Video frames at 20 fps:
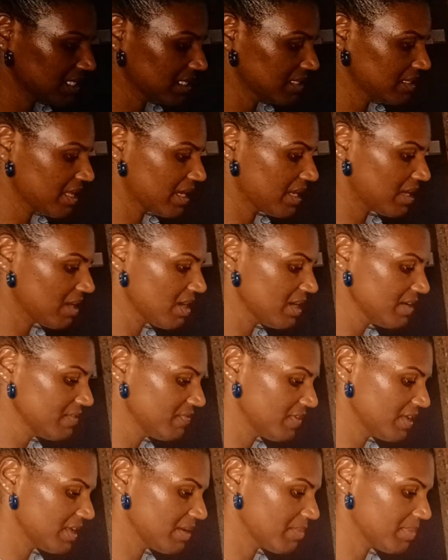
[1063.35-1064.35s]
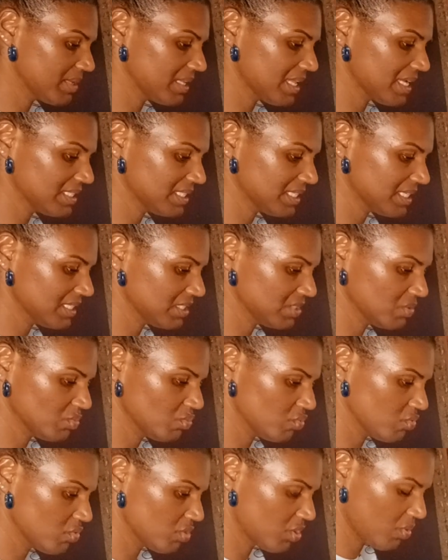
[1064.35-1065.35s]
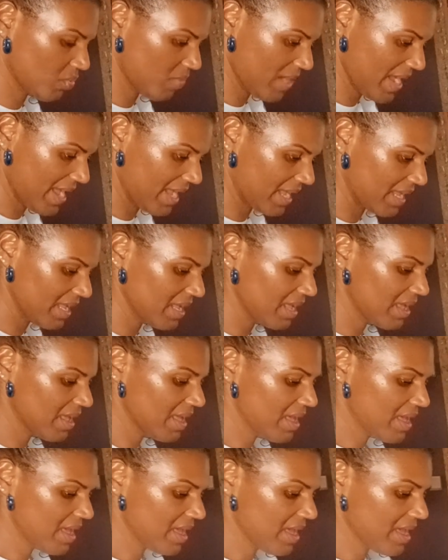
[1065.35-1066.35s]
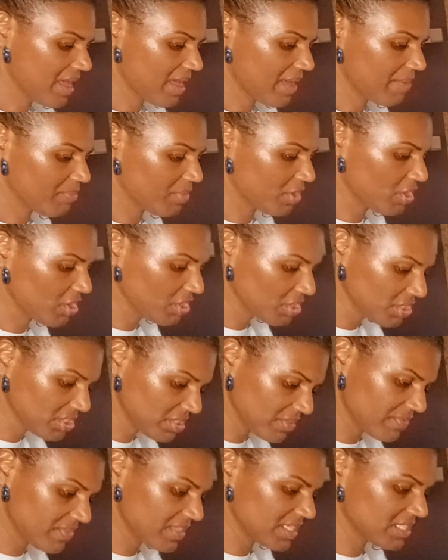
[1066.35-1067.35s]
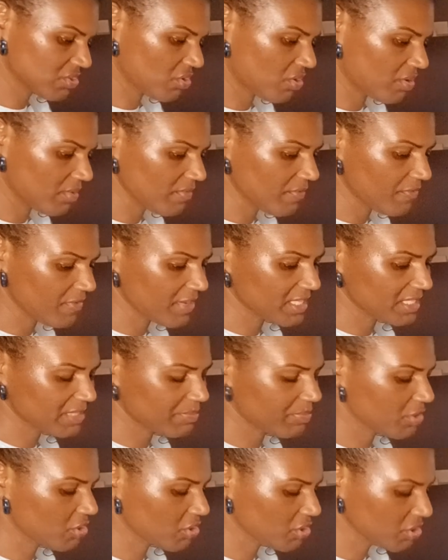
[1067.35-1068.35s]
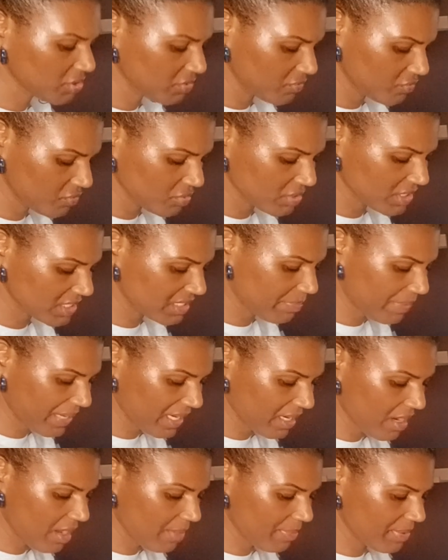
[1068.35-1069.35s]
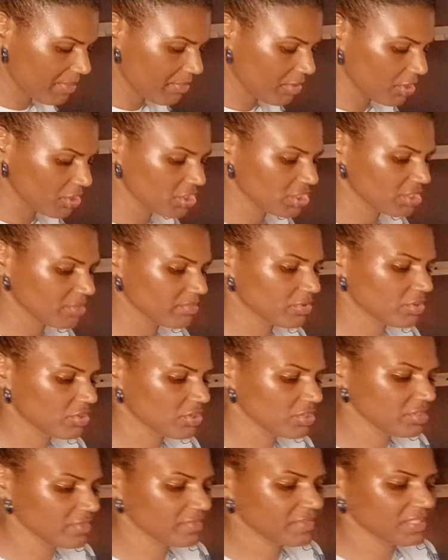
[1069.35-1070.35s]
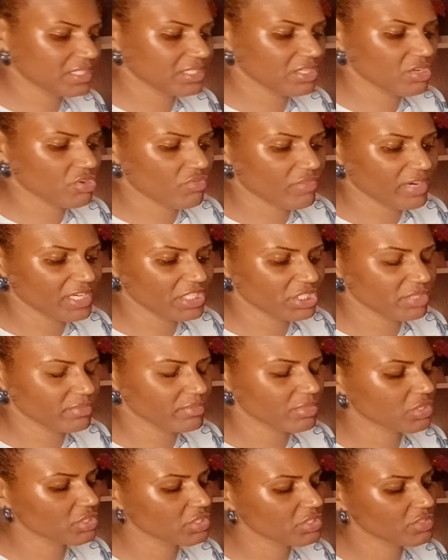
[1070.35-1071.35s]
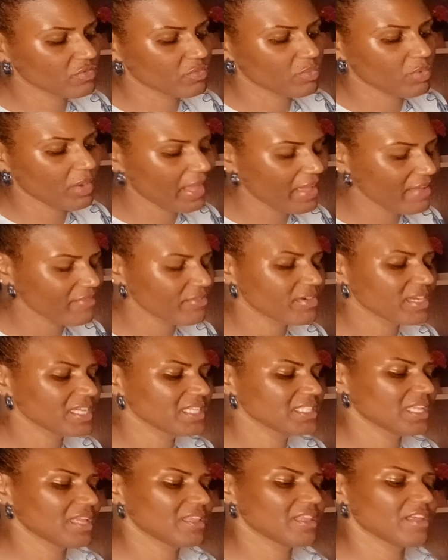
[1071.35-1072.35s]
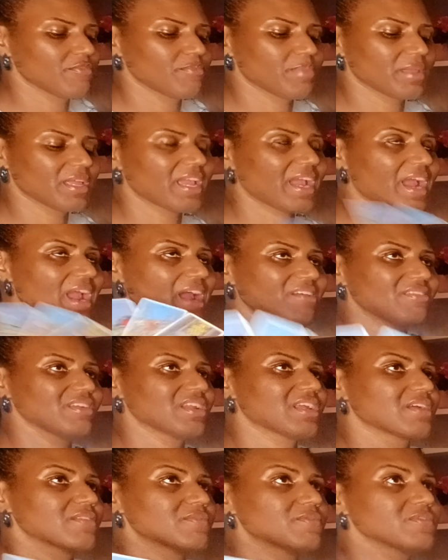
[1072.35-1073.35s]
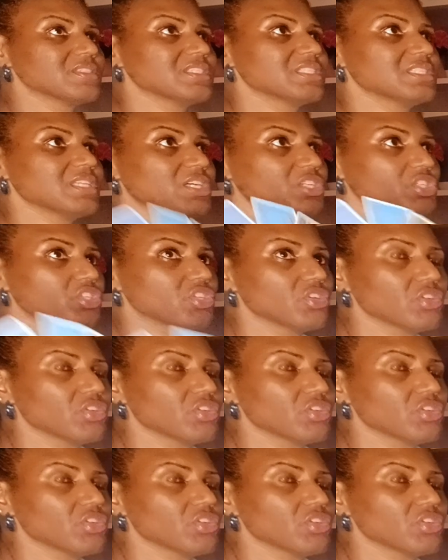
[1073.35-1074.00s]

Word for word: in their life here, but they tend to walk away because of this conflict, because of all this pent up emotion, because of this aggression, because of whatever it is that they've been carrying for such a